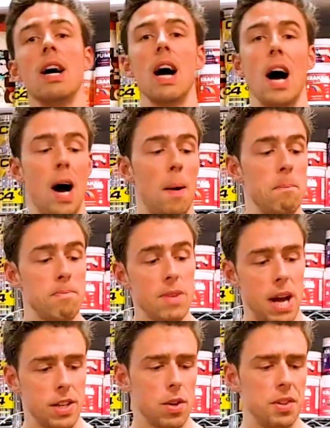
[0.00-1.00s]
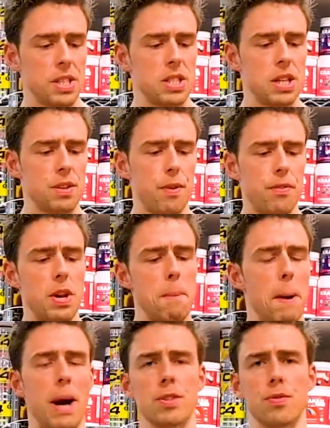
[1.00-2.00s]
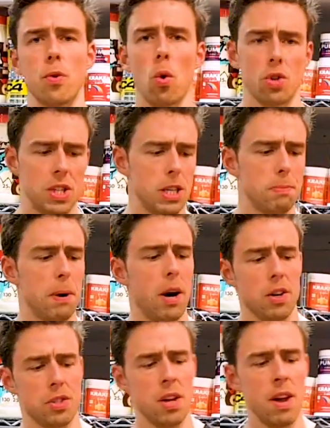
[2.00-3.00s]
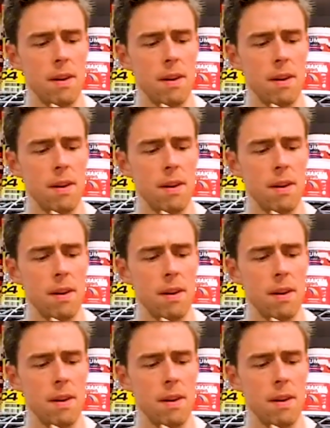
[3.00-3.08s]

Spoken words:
Yeah, so I think it's £15 for 6 bars.